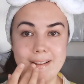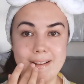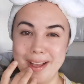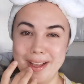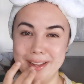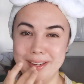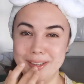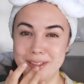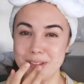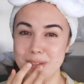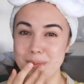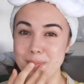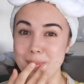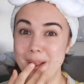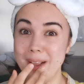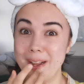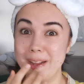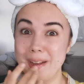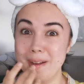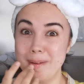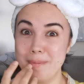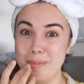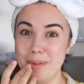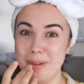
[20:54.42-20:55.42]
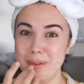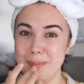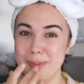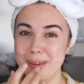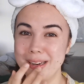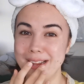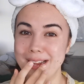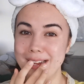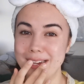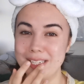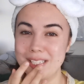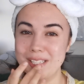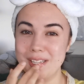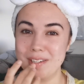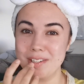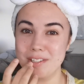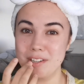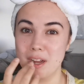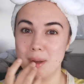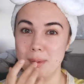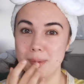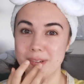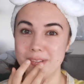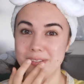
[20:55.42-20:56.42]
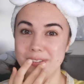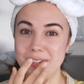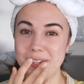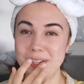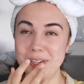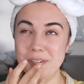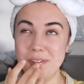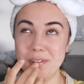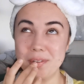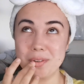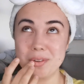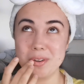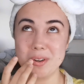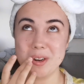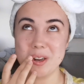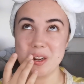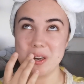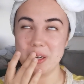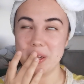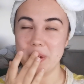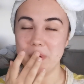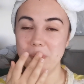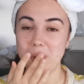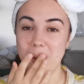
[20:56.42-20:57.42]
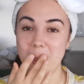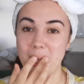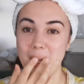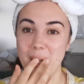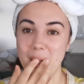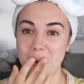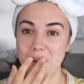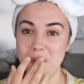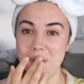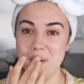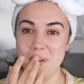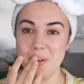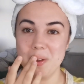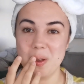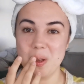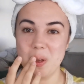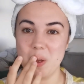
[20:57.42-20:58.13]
And makeup applies on top of it really well.